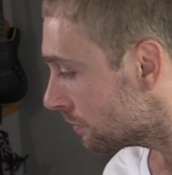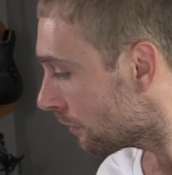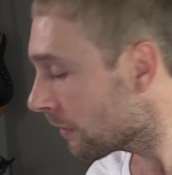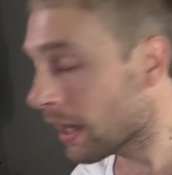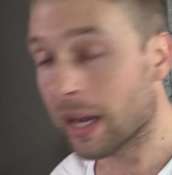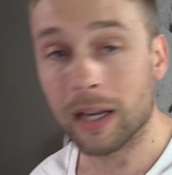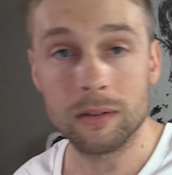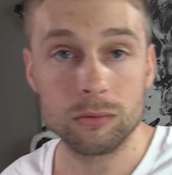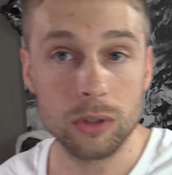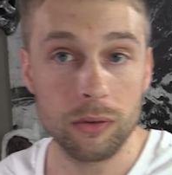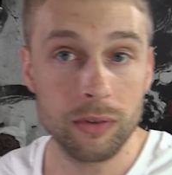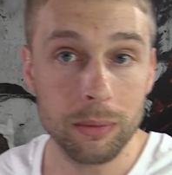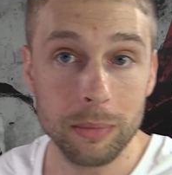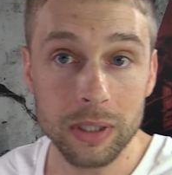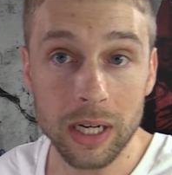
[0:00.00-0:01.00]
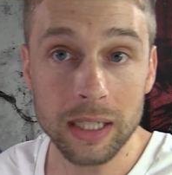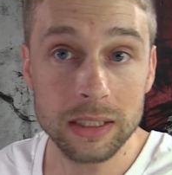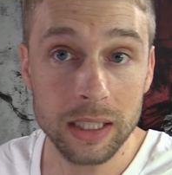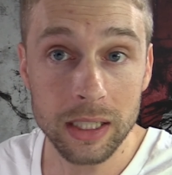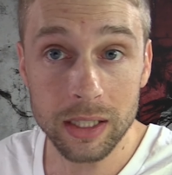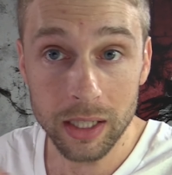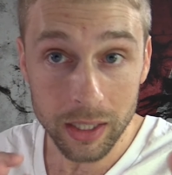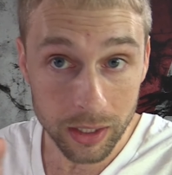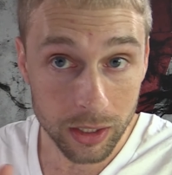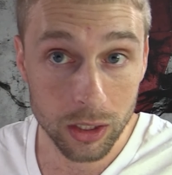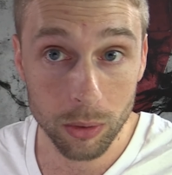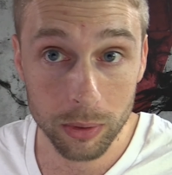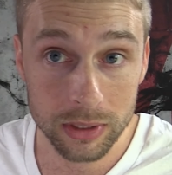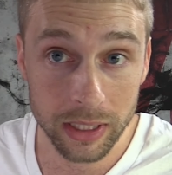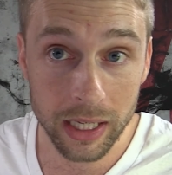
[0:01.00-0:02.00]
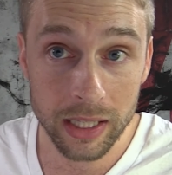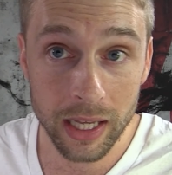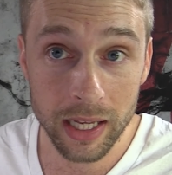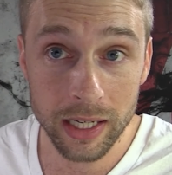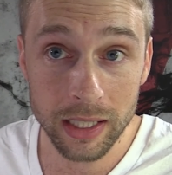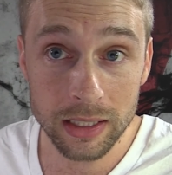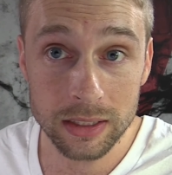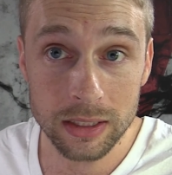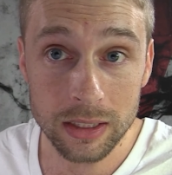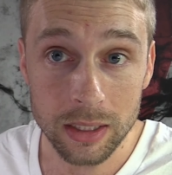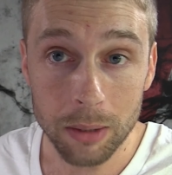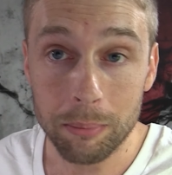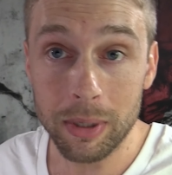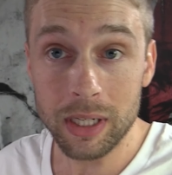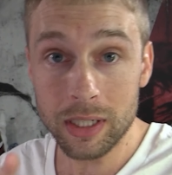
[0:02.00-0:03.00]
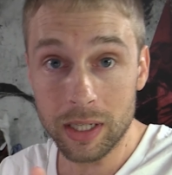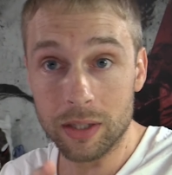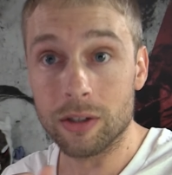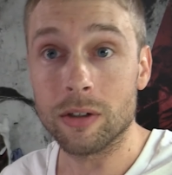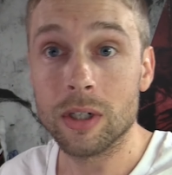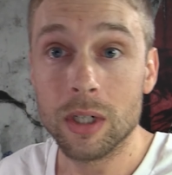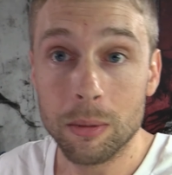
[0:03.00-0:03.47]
Yeah, November 19th. You know what day that is? Me neither.